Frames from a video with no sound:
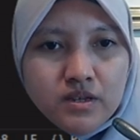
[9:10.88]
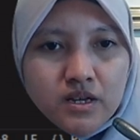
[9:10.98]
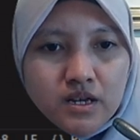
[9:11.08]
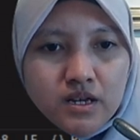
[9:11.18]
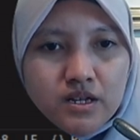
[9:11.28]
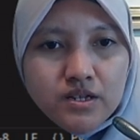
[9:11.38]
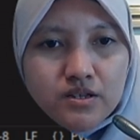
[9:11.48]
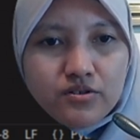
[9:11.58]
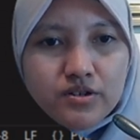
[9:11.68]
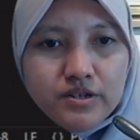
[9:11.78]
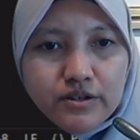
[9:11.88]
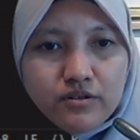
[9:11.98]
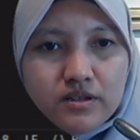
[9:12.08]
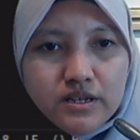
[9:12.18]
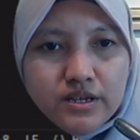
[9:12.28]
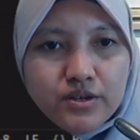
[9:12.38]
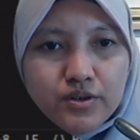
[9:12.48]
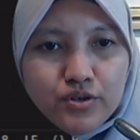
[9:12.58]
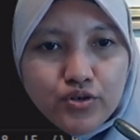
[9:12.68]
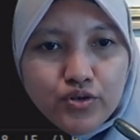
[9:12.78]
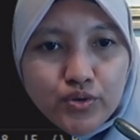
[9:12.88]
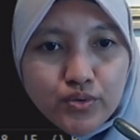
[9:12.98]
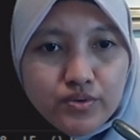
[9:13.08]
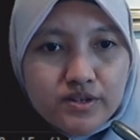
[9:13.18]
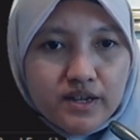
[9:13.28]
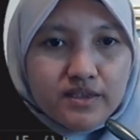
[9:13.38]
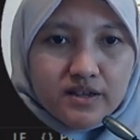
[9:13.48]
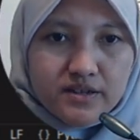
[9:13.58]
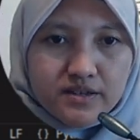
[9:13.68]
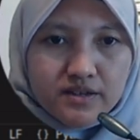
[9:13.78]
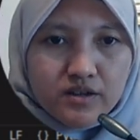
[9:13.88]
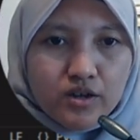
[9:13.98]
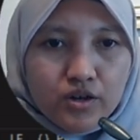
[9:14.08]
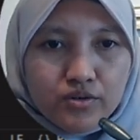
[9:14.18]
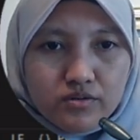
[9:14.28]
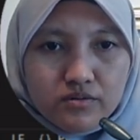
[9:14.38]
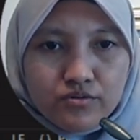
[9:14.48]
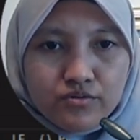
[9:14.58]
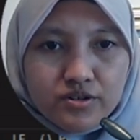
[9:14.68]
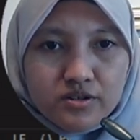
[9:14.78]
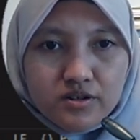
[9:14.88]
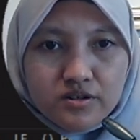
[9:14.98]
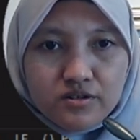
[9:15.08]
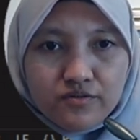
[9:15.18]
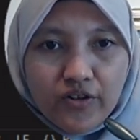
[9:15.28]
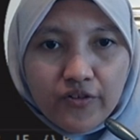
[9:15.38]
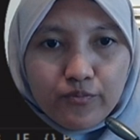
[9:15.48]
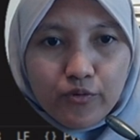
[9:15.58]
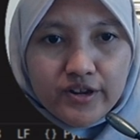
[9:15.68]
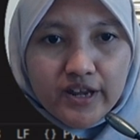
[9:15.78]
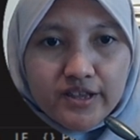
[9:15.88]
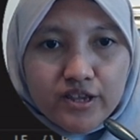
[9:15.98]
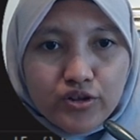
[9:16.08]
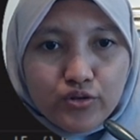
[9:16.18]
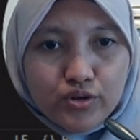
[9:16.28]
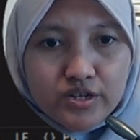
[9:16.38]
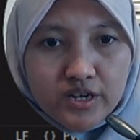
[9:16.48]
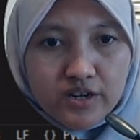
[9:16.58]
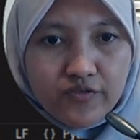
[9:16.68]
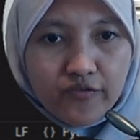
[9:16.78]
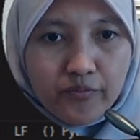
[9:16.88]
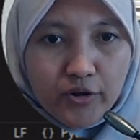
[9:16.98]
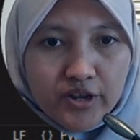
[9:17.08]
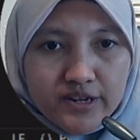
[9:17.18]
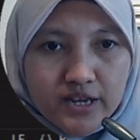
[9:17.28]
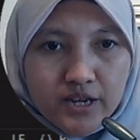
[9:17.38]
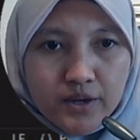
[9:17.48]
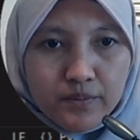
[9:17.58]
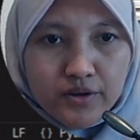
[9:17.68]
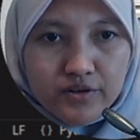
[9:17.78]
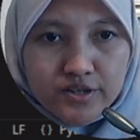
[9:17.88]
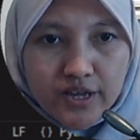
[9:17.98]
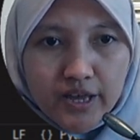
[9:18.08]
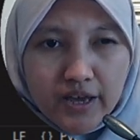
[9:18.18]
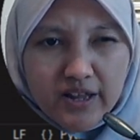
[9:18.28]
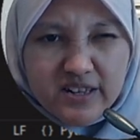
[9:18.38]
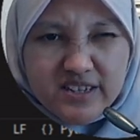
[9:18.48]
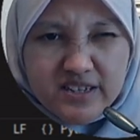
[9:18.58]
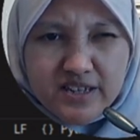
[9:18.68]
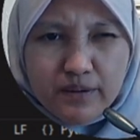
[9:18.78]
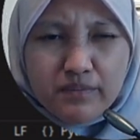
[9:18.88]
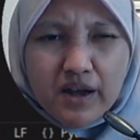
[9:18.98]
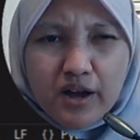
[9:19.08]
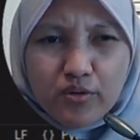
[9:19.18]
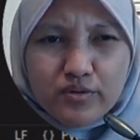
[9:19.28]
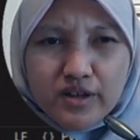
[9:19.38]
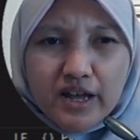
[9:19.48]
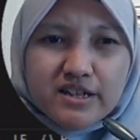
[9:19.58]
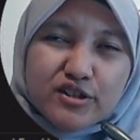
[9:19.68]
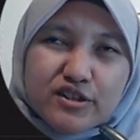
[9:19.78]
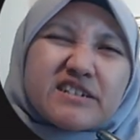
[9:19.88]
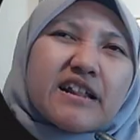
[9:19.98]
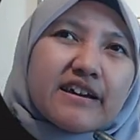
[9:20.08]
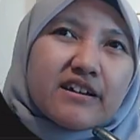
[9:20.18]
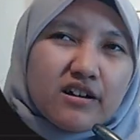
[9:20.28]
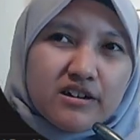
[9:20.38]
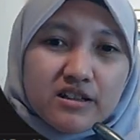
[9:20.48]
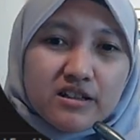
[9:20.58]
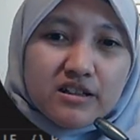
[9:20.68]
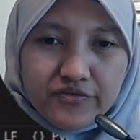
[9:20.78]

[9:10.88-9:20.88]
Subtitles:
Is it just only 2 sentence? You just earn 5 point and then you just earn 5 point, because else somehow else is like if,